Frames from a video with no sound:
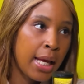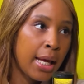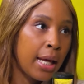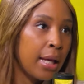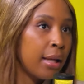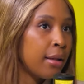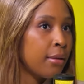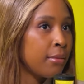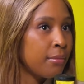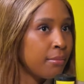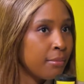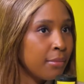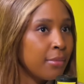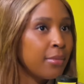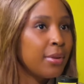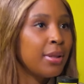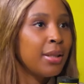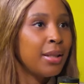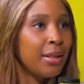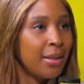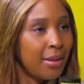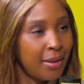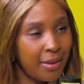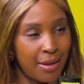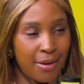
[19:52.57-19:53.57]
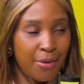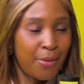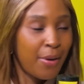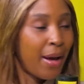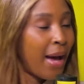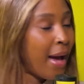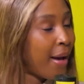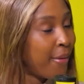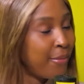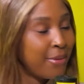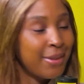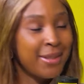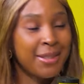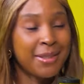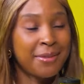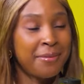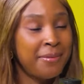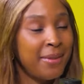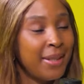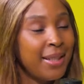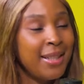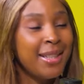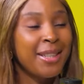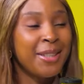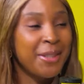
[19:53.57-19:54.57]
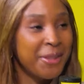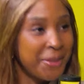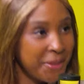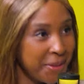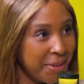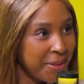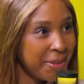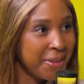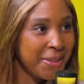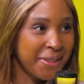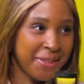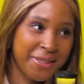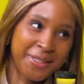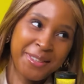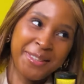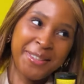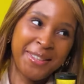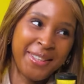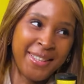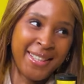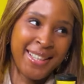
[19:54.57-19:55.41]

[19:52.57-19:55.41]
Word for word: and oh, I was feeling good, girl.